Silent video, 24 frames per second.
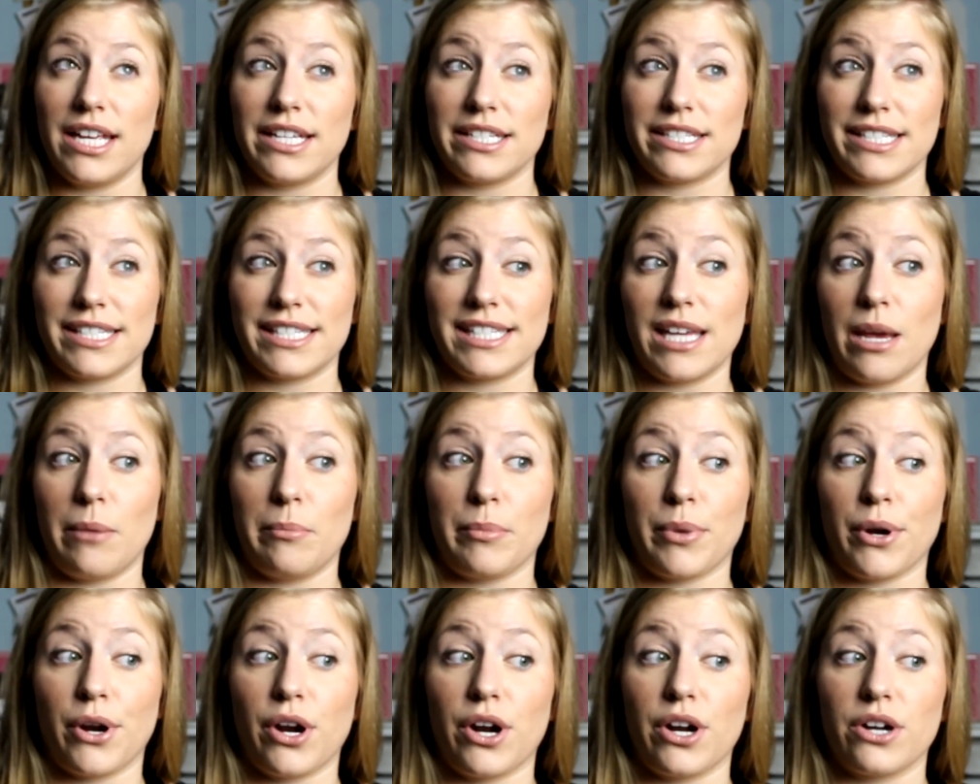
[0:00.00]

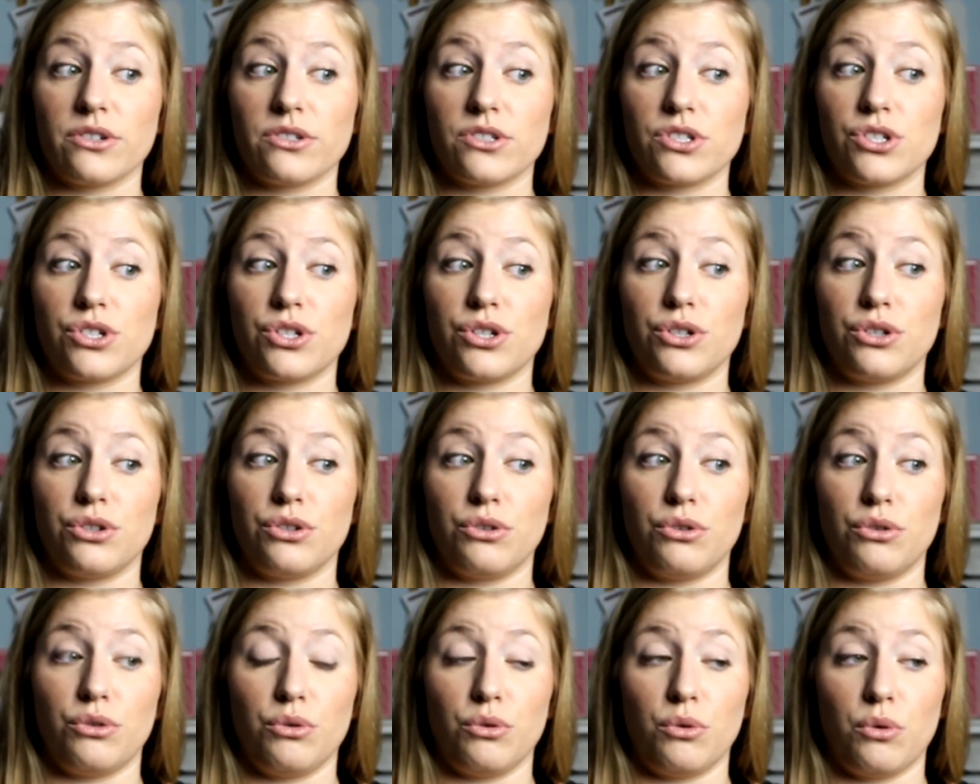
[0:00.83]
December
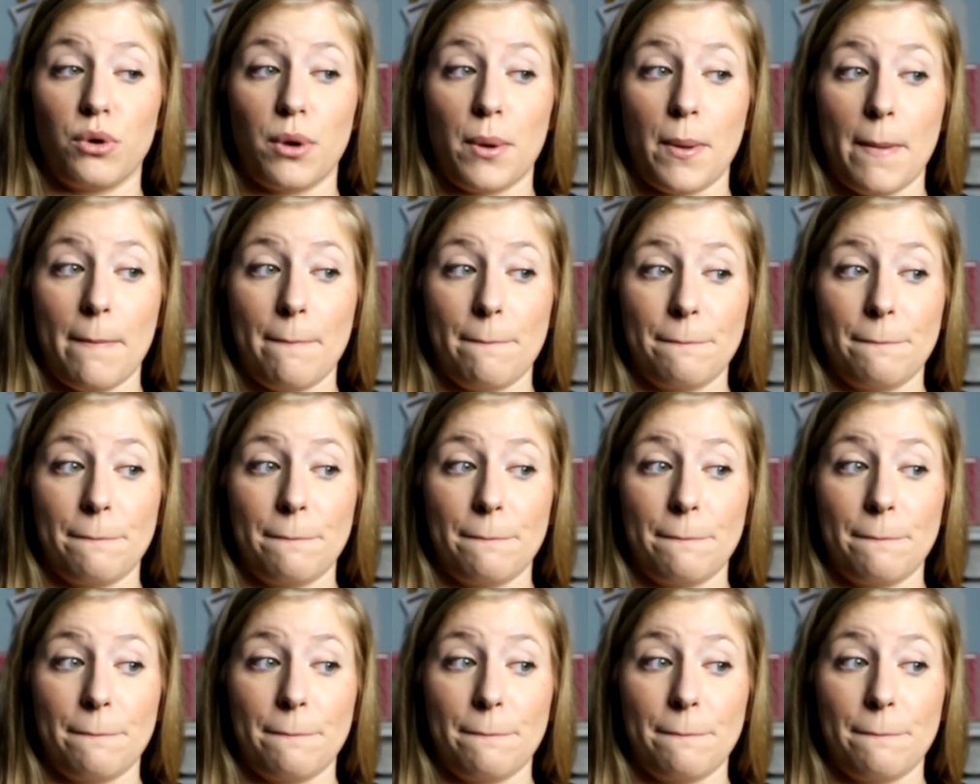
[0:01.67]
to